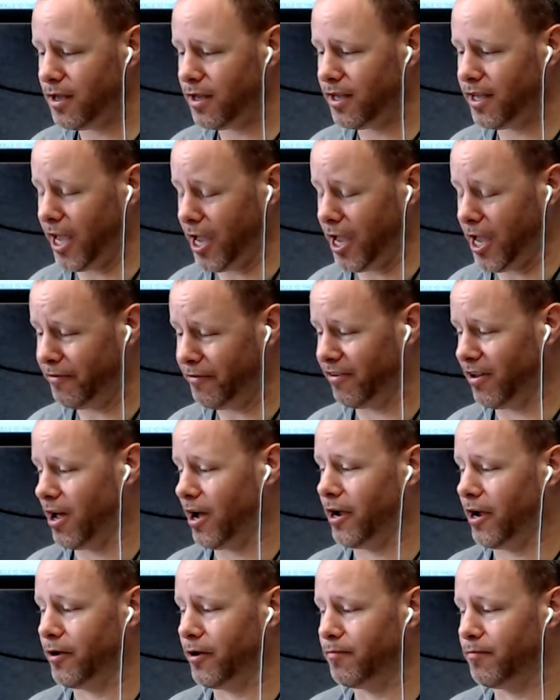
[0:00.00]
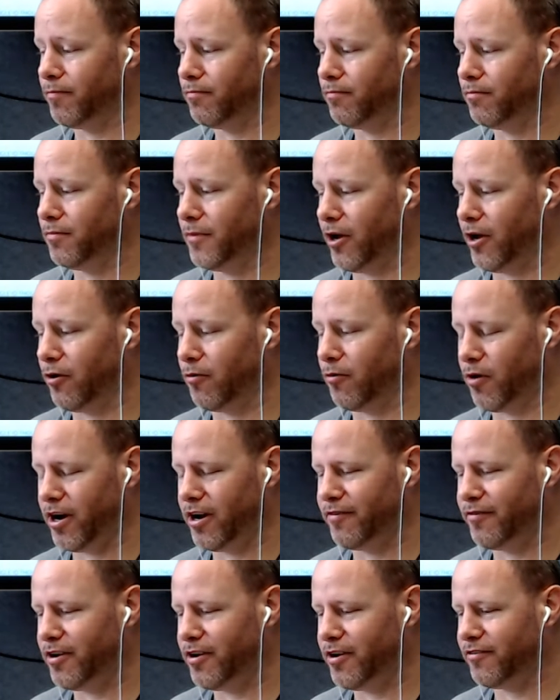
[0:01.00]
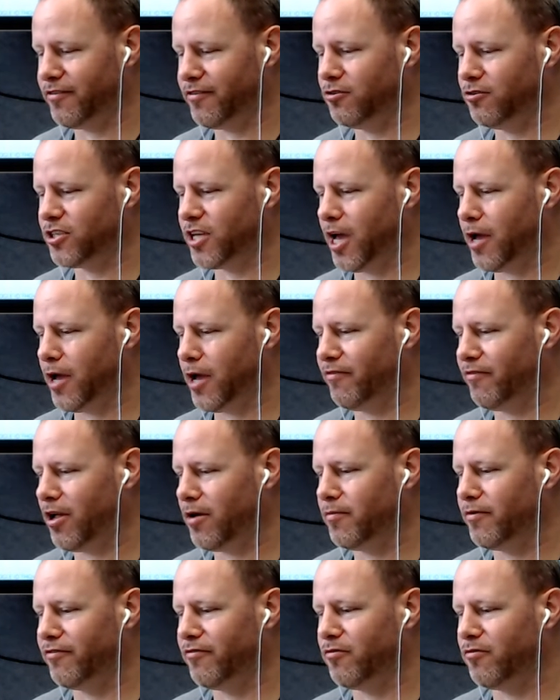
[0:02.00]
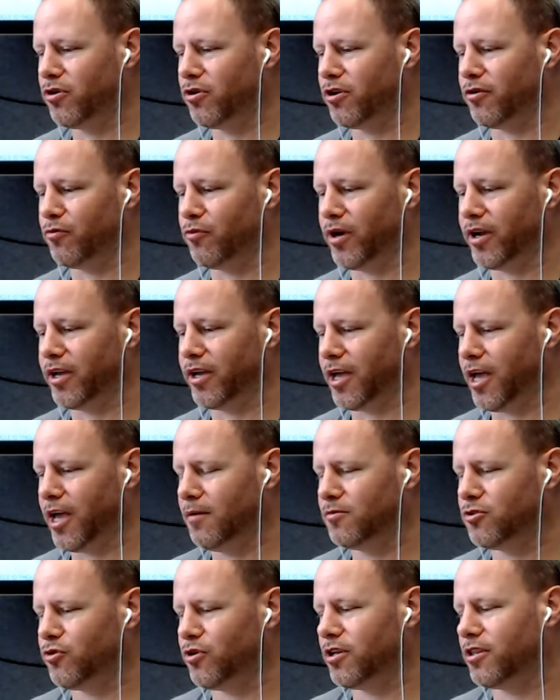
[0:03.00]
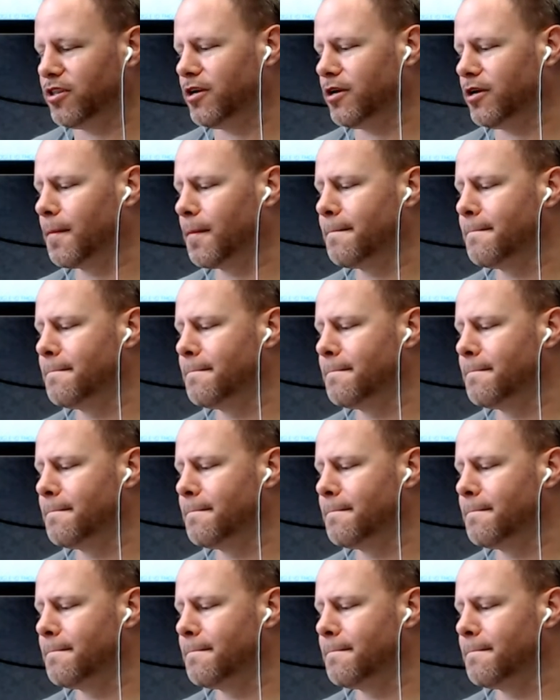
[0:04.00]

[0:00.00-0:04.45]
Gamefly. Now, Brad, have you ever used Gamefly before to rent games or anything?